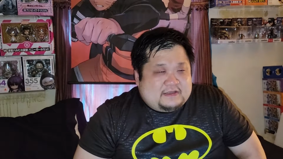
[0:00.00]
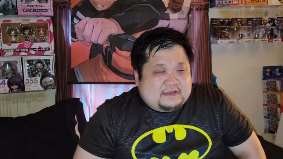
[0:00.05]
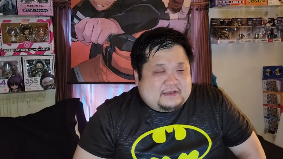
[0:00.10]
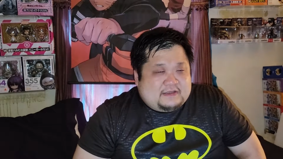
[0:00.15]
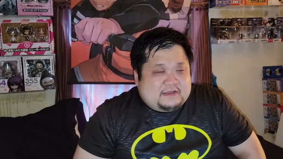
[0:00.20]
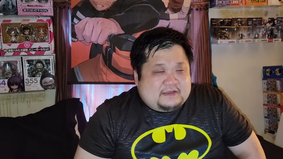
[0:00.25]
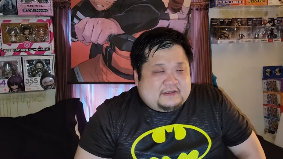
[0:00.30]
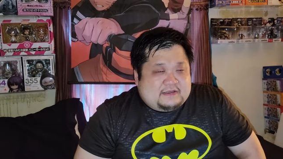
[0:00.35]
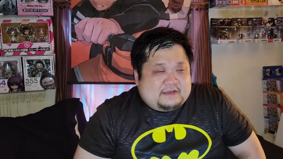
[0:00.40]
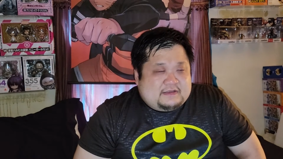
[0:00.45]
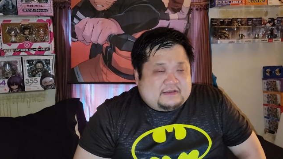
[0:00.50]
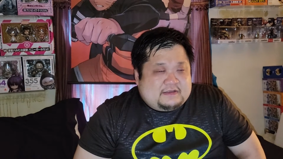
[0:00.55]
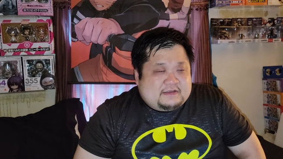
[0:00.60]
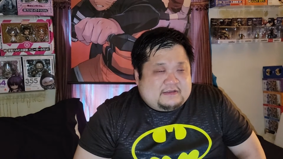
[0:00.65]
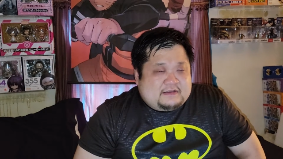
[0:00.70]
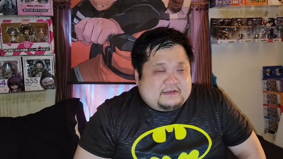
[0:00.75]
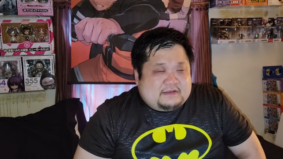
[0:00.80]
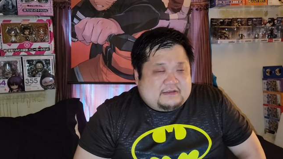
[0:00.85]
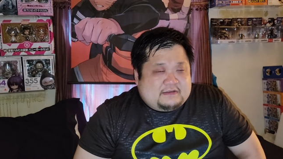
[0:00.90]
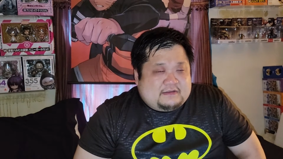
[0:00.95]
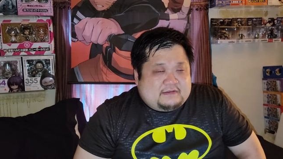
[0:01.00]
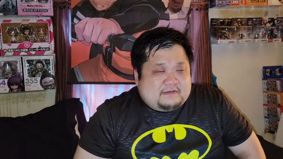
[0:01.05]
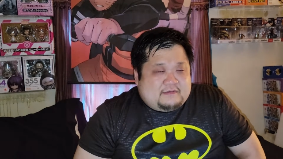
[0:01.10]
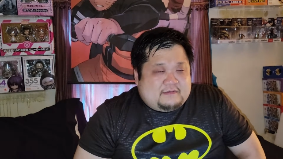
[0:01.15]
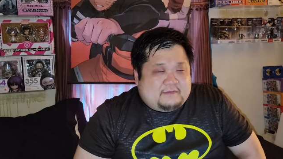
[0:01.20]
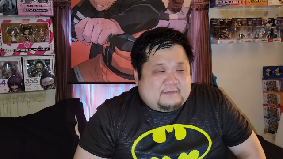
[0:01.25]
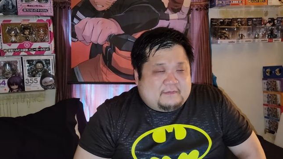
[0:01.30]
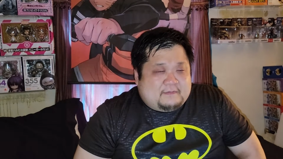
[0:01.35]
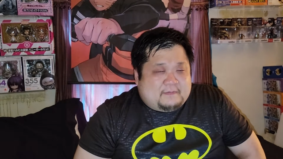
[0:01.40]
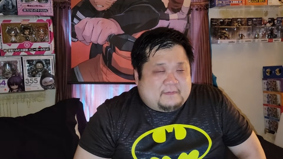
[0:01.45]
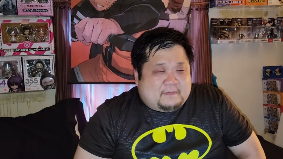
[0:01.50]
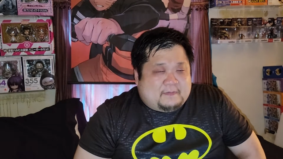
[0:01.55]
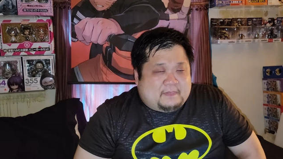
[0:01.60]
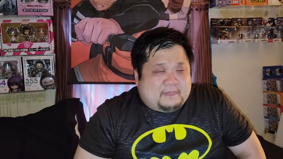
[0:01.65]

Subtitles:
(silence)